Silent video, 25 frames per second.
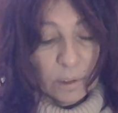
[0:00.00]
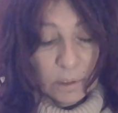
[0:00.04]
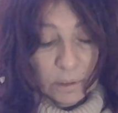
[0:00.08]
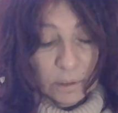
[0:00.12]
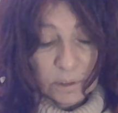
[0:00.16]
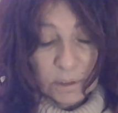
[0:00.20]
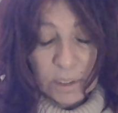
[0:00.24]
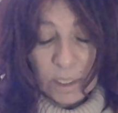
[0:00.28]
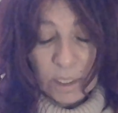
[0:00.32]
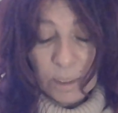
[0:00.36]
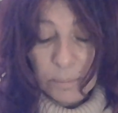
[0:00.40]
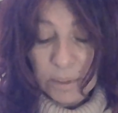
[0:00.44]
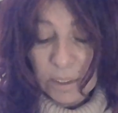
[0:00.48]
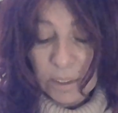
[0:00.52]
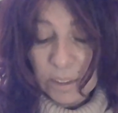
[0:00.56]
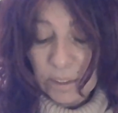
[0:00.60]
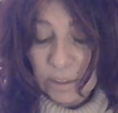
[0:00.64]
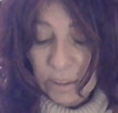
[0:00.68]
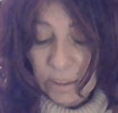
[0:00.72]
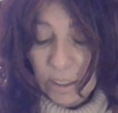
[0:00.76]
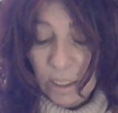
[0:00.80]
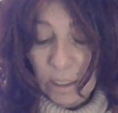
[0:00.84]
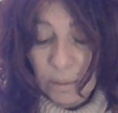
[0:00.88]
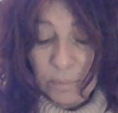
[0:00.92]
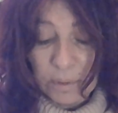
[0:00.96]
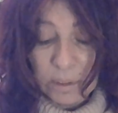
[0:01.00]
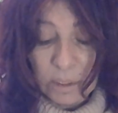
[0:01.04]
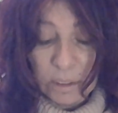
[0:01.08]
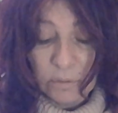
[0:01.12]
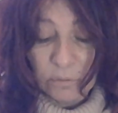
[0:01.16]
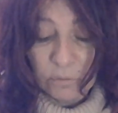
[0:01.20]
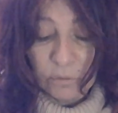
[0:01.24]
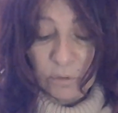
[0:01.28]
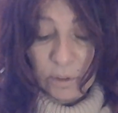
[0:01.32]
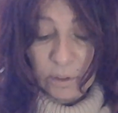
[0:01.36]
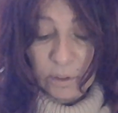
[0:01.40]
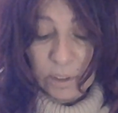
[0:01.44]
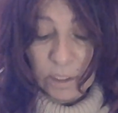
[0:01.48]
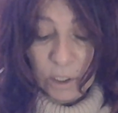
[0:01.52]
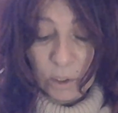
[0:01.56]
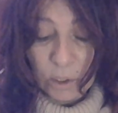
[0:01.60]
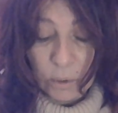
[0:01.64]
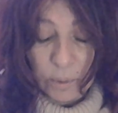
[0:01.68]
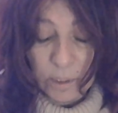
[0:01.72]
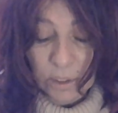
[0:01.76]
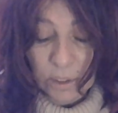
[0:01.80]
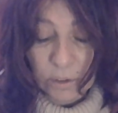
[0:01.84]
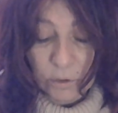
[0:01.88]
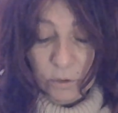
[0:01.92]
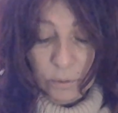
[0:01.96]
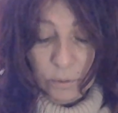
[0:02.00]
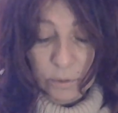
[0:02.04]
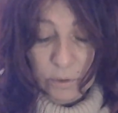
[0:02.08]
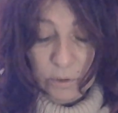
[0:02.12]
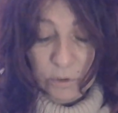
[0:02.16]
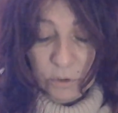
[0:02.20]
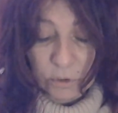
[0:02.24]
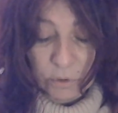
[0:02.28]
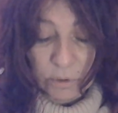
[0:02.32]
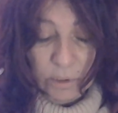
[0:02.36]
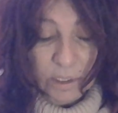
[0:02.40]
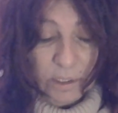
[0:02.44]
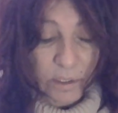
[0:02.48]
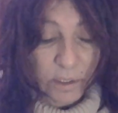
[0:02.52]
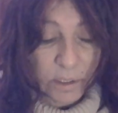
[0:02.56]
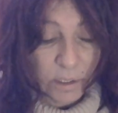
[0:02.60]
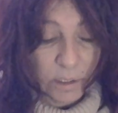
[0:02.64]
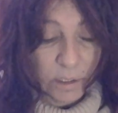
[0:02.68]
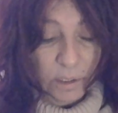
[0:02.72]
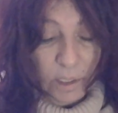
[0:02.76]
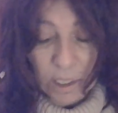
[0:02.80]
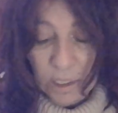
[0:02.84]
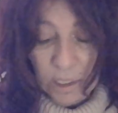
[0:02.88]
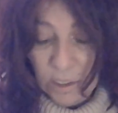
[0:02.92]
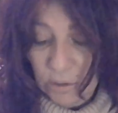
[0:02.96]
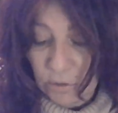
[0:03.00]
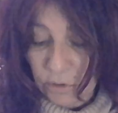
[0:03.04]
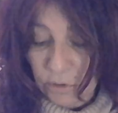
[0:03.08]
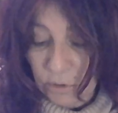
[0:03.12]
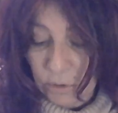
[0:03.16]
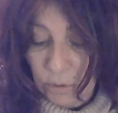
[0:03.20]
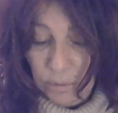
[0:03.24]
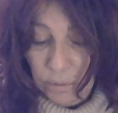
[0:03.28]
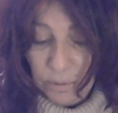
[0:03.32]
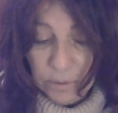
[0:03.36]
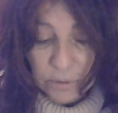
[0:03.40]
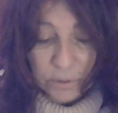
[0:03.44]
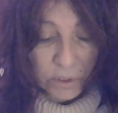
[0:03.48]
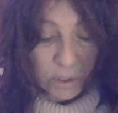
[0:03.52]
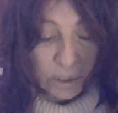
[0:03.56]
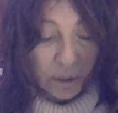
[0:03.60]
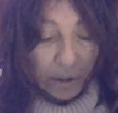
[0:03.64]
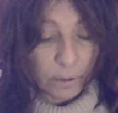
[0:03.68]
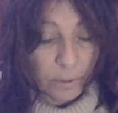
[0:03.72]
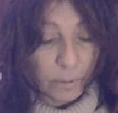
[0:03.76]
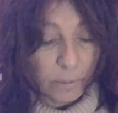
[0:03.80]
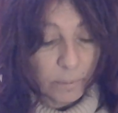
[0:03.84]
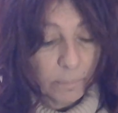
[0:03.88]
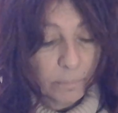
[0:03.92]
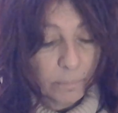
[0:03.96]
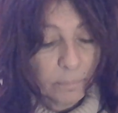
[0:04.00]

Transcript: And somebody's coming in very quick towards you as the Knight of Swords here.